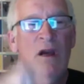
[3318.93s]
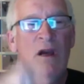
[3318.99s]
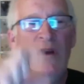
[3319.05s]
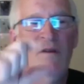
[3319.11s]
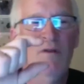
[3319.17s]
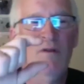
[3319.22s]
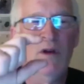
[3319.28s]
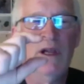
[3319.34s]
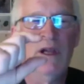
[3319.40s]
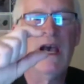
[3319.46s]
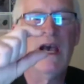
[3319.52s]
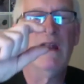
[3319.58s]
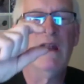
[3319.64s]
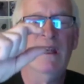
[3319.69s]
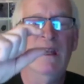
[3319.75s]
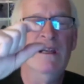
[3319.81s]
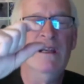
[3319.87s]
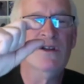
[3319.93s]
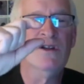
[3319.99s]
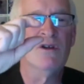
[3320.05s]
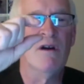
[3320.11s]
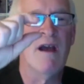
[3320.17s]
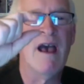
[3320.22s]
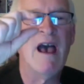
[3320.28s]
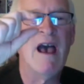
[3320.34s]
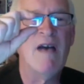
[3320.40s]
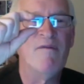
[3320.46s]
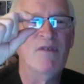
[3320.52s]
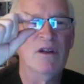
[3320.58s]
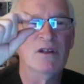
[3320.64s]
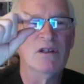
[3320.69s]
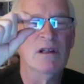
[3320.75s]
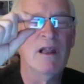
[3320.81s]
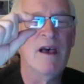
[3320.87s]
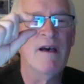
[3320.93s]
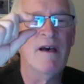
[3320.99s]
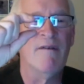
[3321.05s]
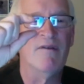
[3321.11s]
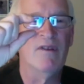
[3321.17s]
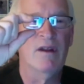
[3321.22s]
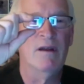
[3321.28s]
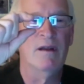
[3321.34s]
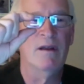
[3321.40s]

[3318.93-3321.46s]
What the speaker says: you've only got an inch or a half inch left